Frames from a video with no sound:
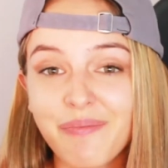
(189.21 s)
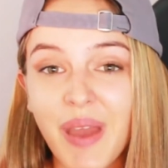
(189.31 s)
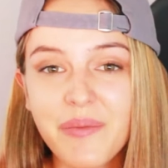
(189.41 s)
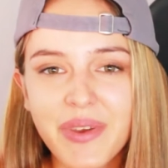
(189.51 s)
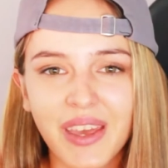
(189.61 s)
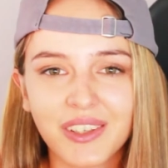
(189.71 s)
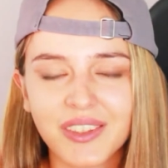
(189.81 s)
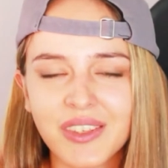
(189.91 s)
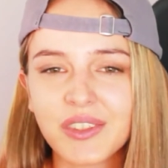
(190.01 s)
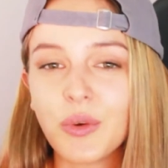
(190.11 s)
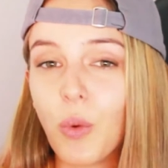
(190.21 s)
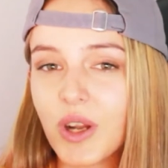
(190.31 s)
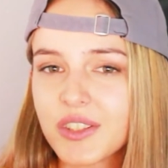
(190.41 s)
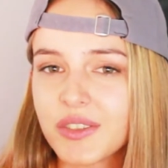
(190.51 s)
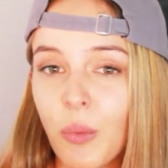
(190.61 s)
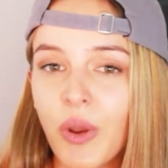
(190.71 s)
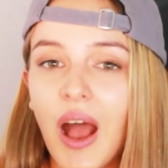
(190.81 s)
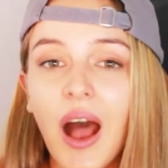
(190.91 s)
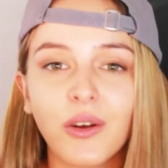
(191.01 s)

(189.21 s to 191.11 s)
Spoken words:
maybe they just need to watch someone